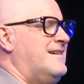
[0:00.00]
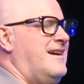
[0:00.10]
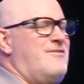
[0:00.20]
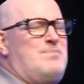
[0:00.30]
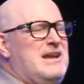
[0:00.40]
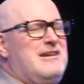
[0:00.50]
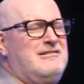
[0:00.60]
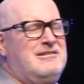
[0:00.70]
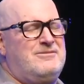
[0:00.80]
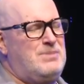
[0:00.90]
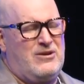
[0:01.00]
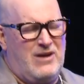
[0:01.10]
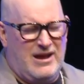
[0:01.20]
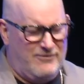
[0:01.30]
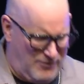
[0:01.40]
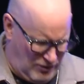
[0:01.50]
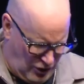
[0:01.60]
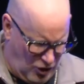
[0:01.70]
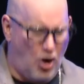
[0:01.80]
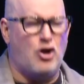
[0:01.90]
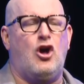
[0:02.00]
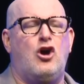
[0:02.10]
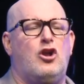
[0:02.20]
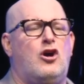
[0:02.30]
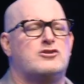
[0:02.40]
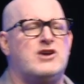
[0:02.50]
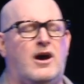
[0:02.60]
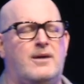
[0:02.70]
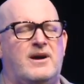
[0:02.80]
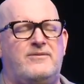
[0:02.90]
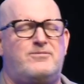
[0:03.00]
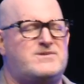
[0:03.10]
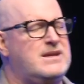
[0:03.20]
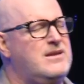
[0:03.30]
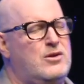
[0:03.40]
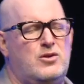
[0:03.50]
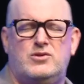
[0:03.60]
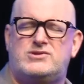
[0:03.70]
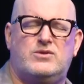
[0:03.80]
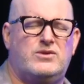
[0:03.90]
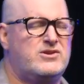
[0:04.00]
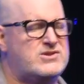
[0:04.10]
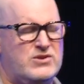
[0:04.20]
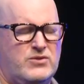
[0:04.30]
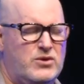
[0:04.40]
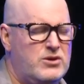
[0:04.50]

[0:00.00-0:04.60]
I've been, in, I've been around for a long, long, long time. I've seen the who's who in the zoo.